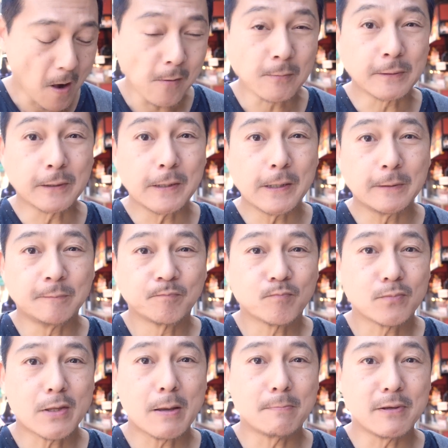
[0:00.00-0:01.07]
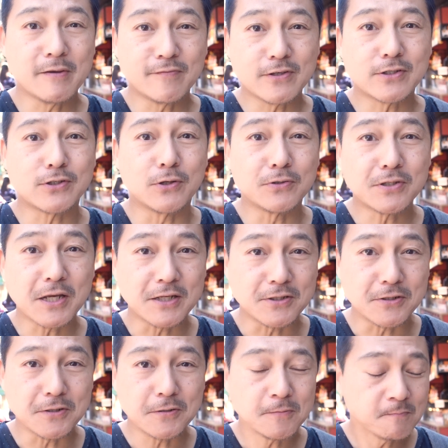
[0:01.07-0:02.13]
Oh my god, that beef is so
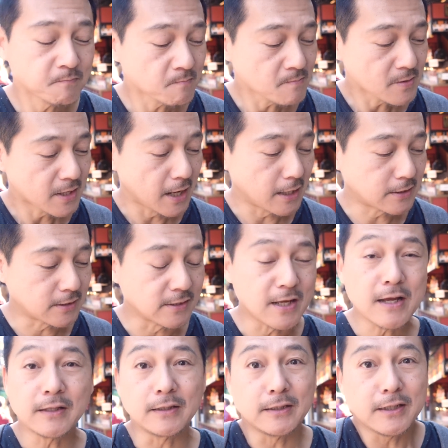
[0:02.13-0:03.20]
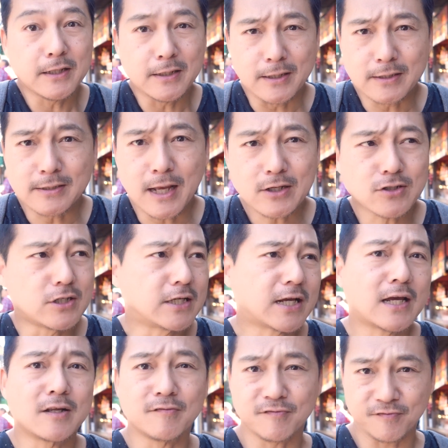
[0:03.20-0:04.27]
tender. It's not lean, it's actually
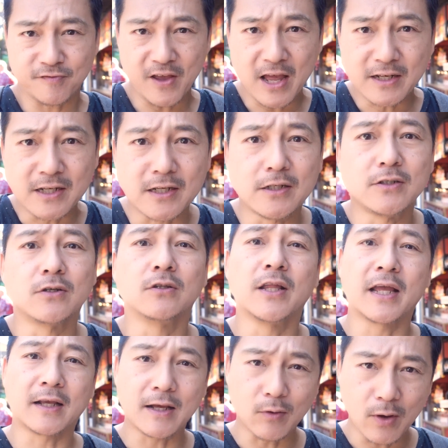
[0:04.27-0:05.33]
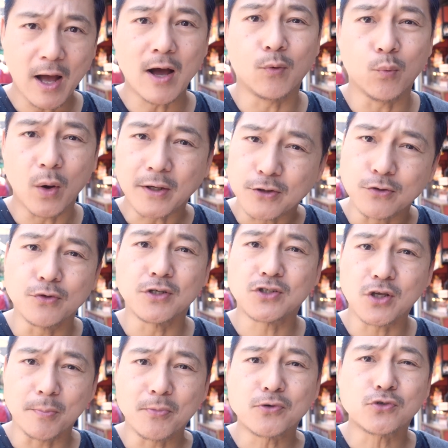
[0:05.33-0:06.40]
kind of fatty, you know, like how Wagyu is
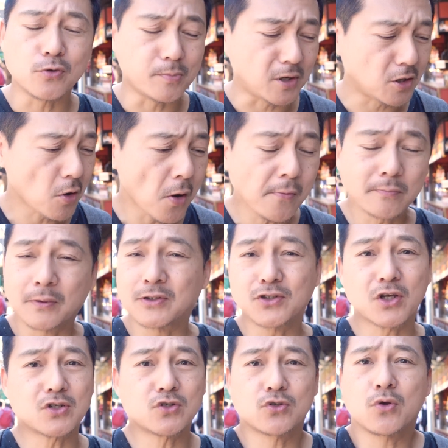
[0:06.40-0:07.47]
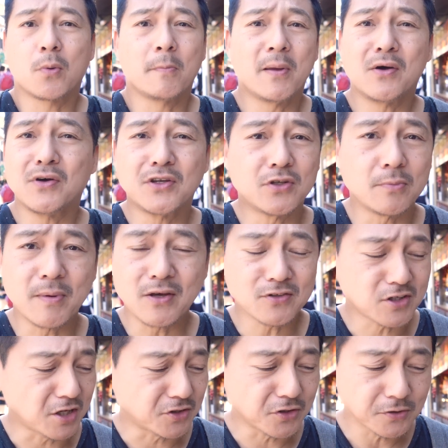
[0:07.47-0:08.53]
supposed to be, but it's like so melt in your mouth
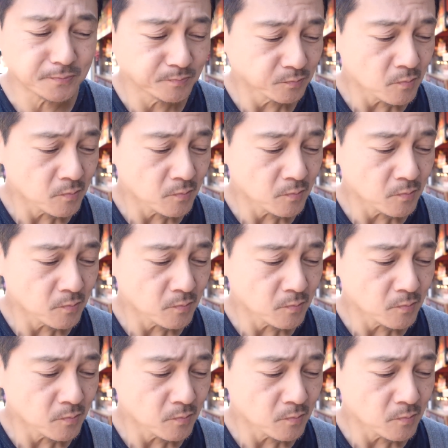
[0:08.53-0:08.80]
tender.